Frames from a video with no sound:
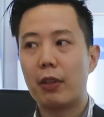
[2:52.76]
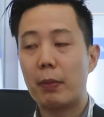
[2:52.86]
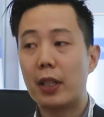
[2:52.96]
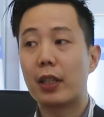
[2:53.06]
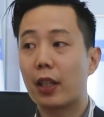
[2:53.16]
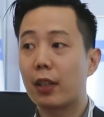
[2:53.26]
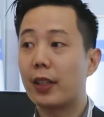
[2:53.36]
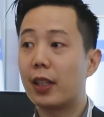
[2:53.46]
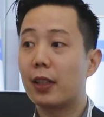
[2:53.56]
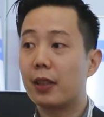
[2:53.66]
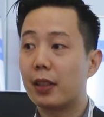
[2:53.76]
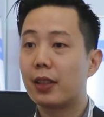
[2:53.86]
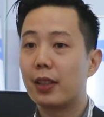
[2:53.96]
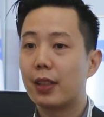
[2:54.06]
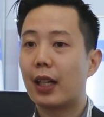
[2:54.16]
We meet a lot of uh,
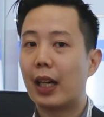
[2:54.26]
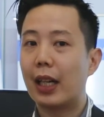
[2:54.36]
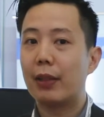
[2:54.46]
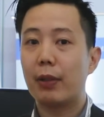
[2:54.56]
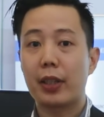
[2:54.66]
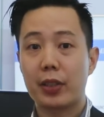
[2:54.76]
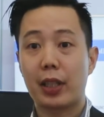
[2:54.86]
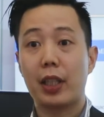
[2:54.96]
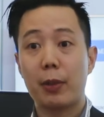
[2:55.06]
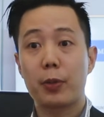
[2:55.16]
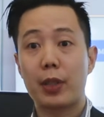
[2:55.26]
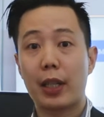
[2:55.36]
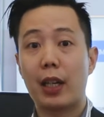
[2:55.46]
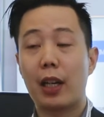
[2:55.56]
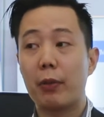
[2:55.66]
high-level executives
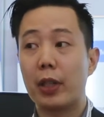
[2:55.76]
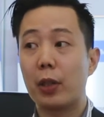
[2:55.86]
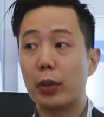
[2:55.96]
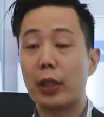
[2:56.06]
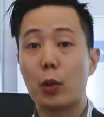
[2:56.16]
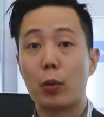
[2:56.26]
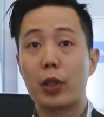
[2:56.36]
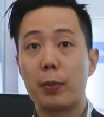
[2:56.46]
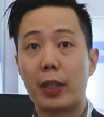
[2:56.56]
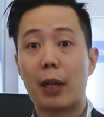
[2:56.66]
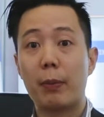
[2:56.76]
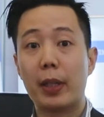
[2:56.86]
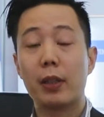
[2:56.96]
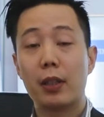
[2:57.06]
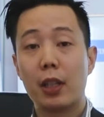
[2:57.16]
that uh, we are looking towards becoming